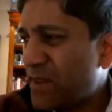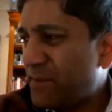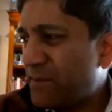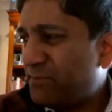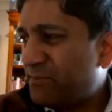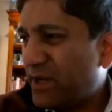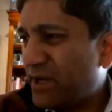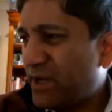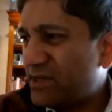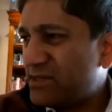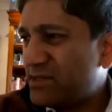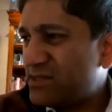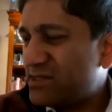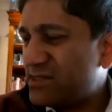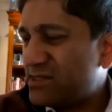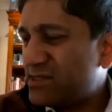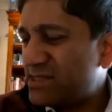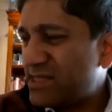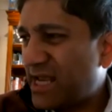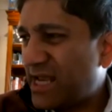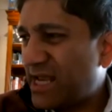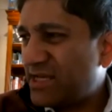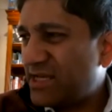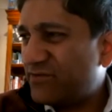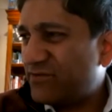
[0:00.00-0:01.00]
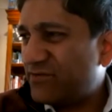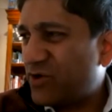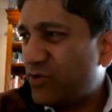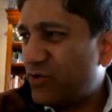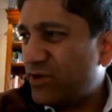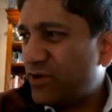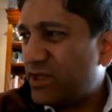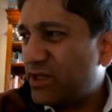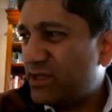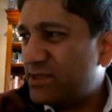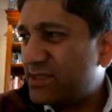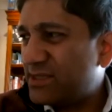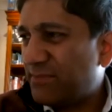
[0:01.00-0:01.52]
But instead of going
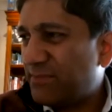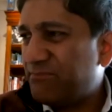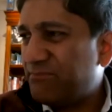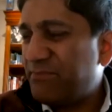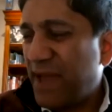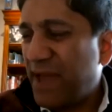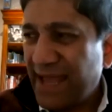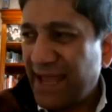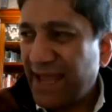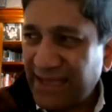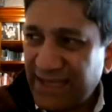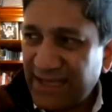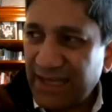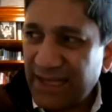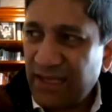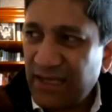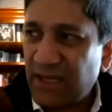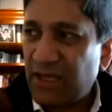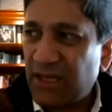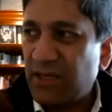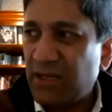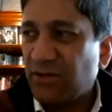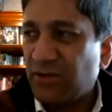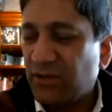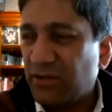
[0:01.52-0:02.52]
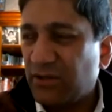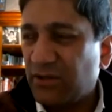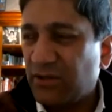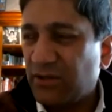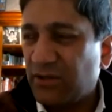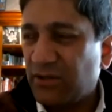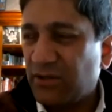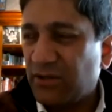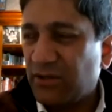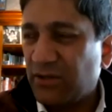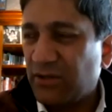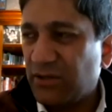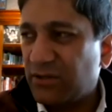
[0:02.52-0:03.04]
into banking or
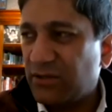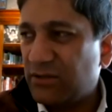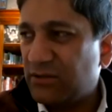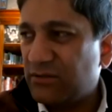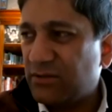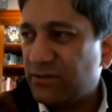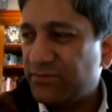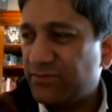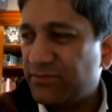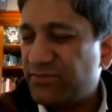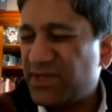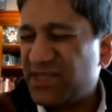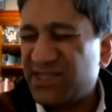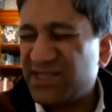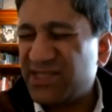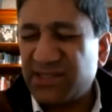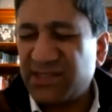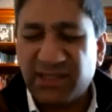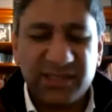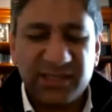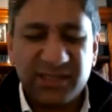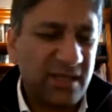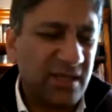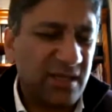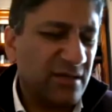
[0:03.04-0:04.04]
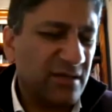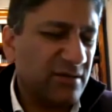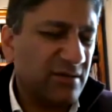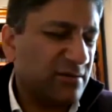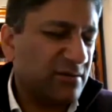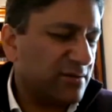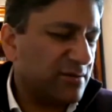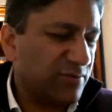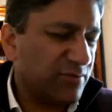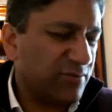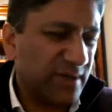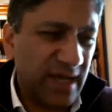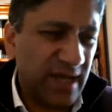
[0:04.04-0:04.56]
the city or
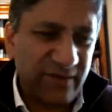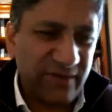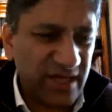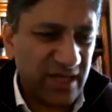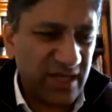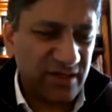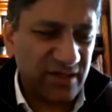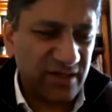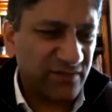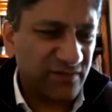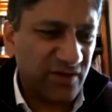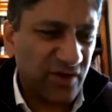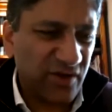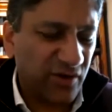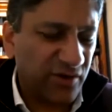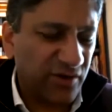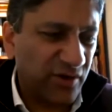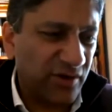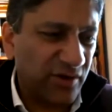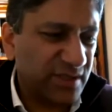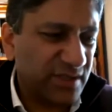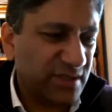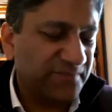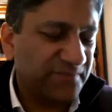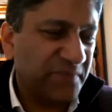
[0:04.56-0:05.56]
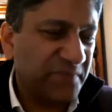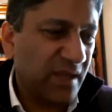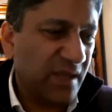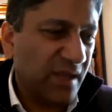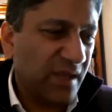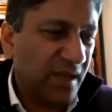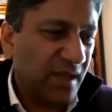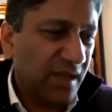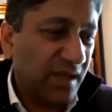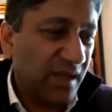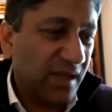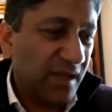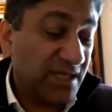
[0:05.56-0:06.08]
whatever he could have gone on to,
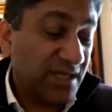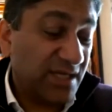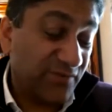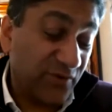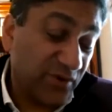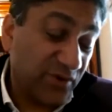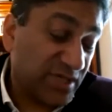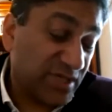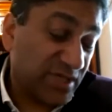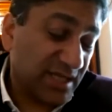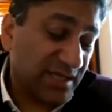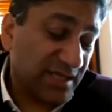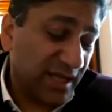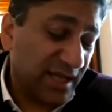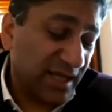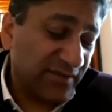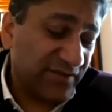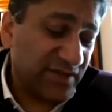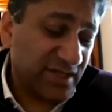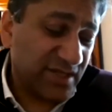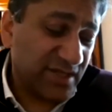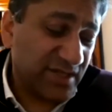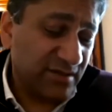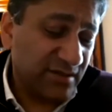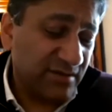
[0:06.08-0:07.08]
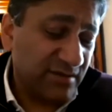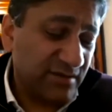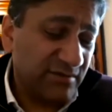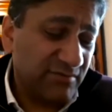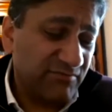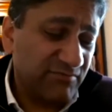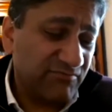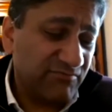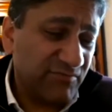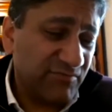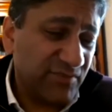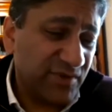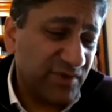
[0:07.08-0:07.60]
he devoted his life
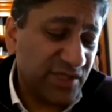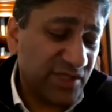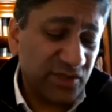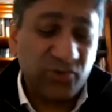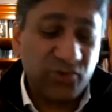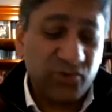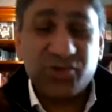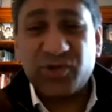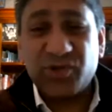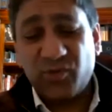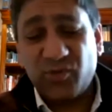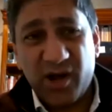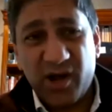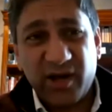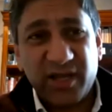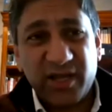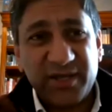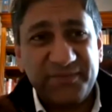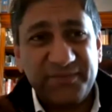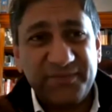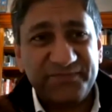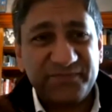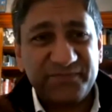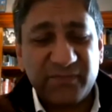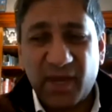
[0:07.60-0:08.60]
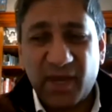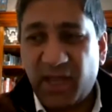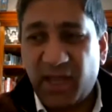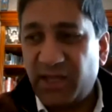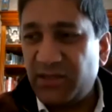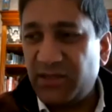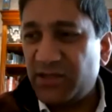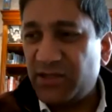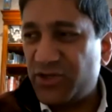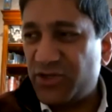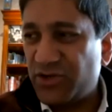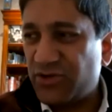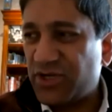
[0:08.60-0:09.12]
to social work
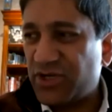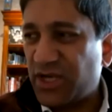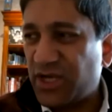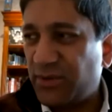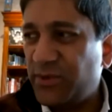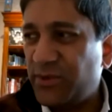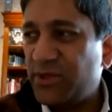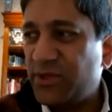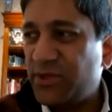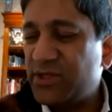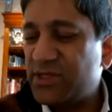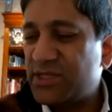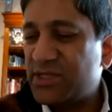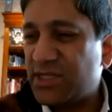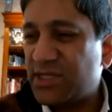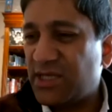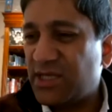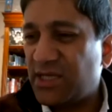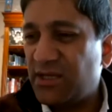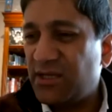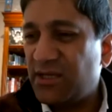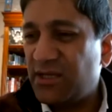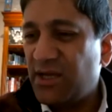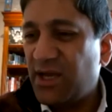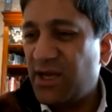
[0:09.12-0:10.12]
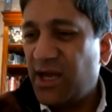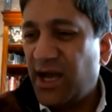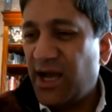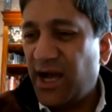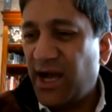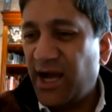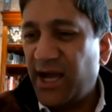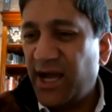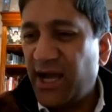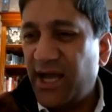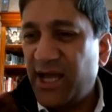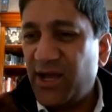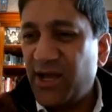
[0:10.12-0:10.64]
in the Jewish community.
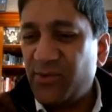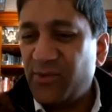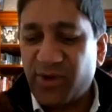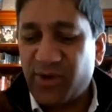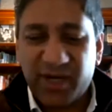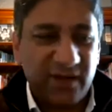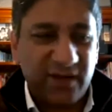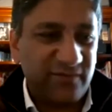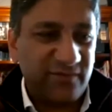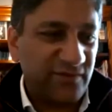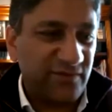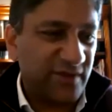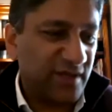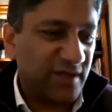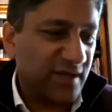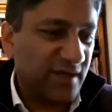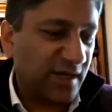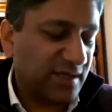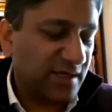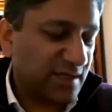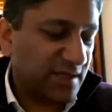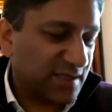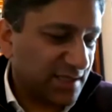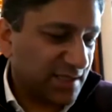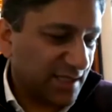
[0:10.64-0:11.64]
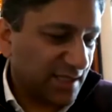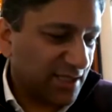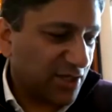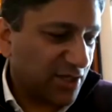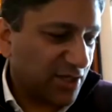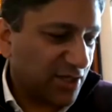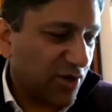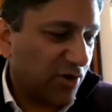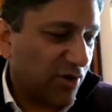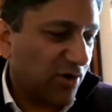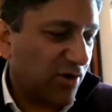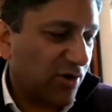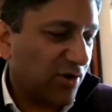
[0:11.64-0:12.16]
Working for the United
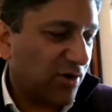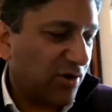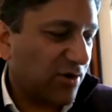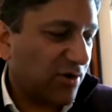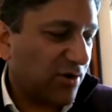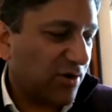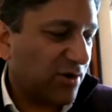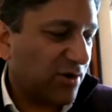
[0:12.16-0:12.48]
Synagogue.